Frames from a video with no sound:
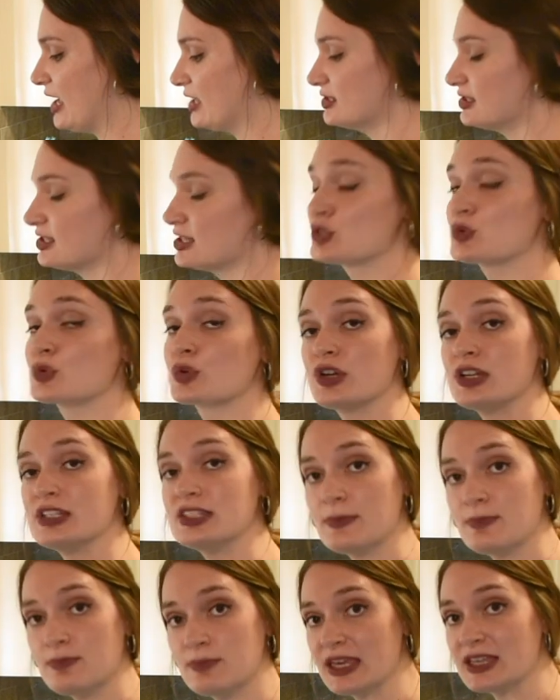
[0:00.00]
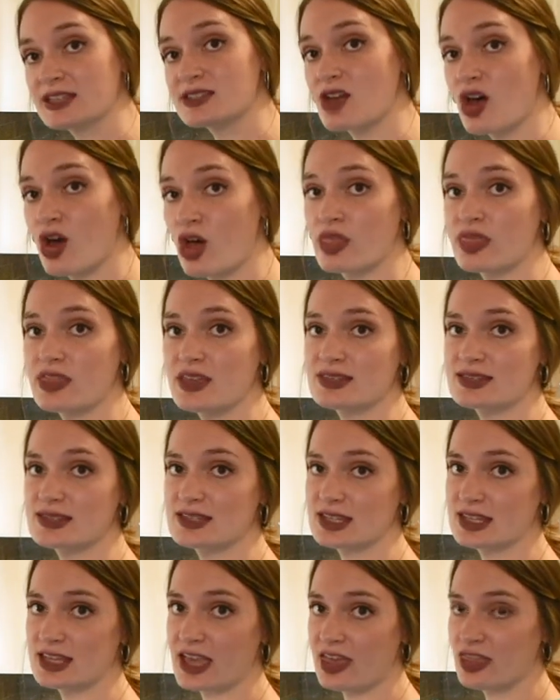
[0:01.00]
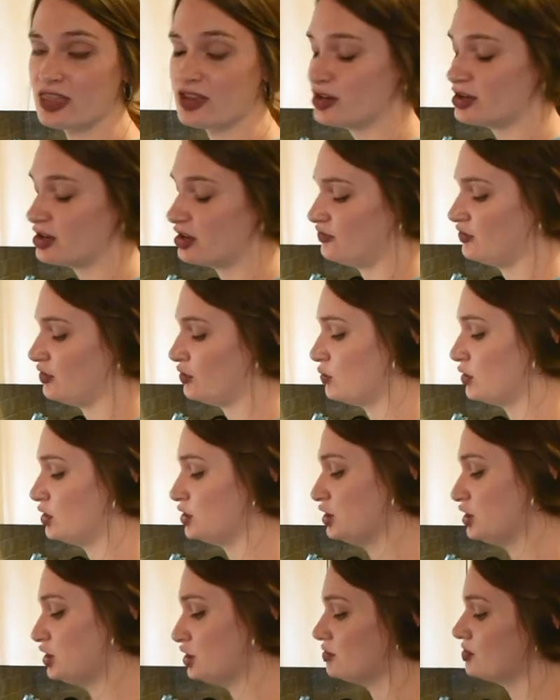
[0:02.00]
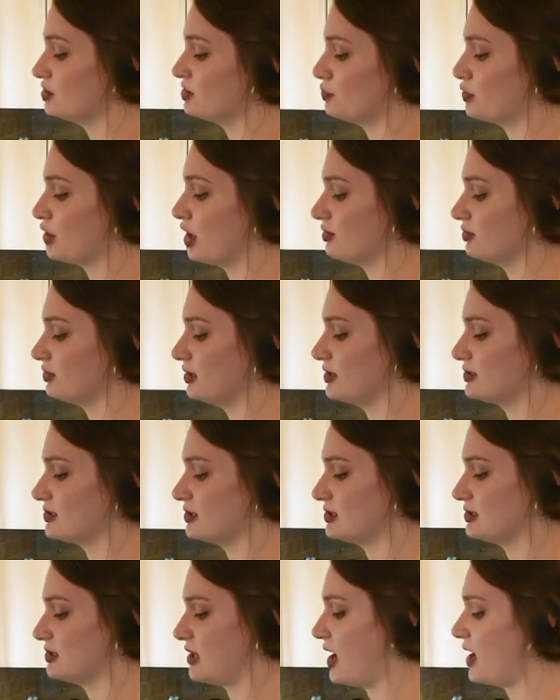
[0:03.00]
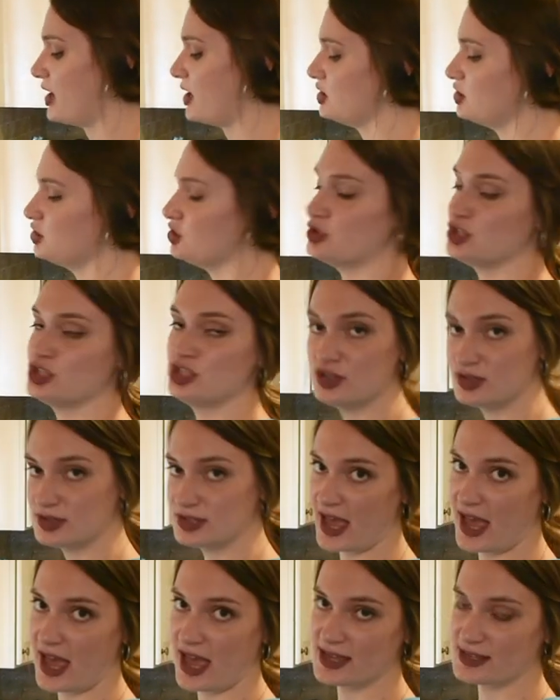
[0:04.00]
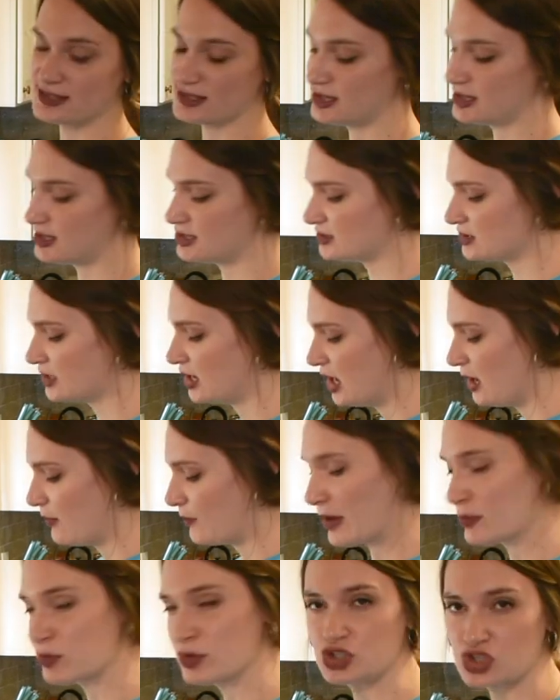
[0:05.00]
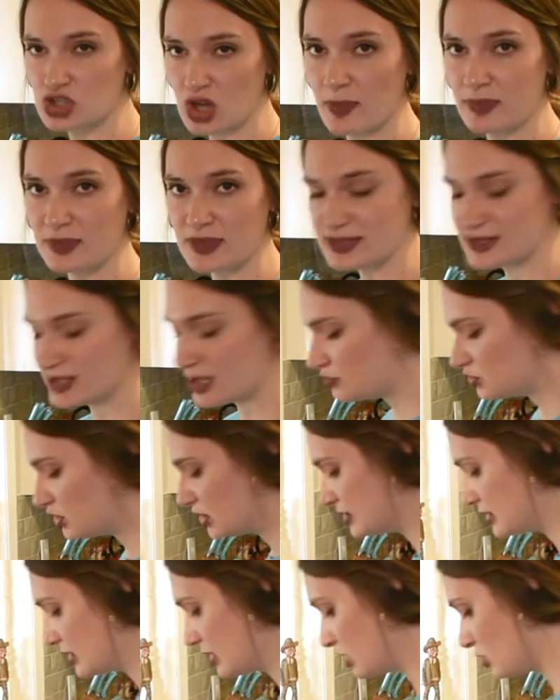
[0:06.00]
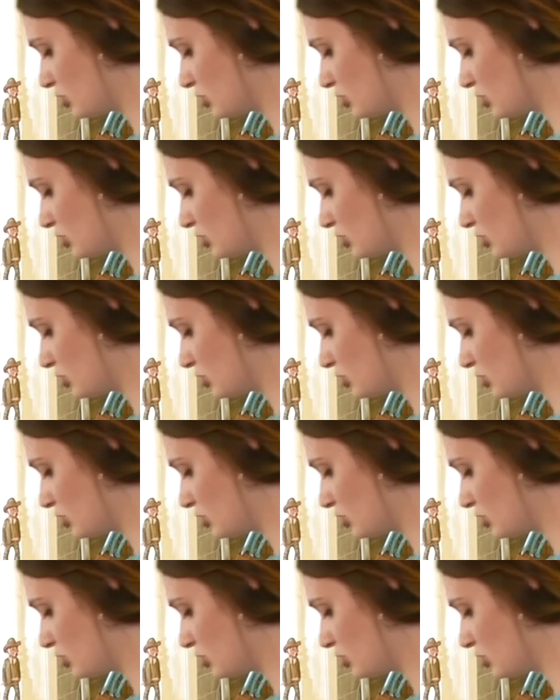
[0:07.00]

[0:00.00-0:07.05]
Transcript: And since we're going to mix all this together, if you want to use the broccoli as a side, you can use it as is. But I'm going to chop this up just a